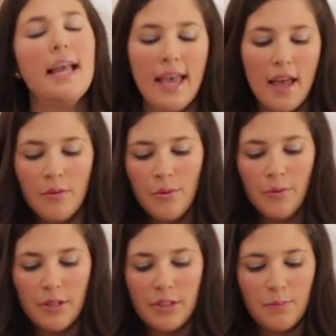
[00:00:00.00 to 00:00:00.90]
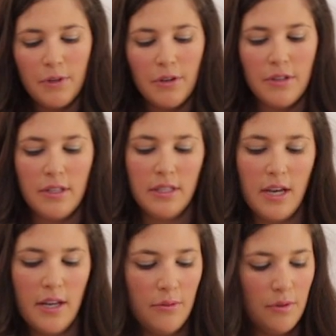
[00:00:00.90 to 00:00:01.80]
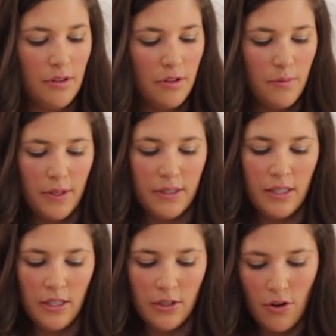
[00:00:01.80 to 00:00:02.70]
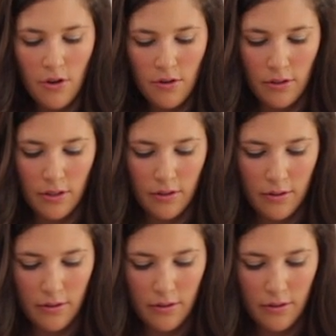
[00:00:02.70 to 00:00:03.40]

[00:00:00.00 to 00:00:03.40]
Again, we want to sprinkle these guys with a little bit of sea salt.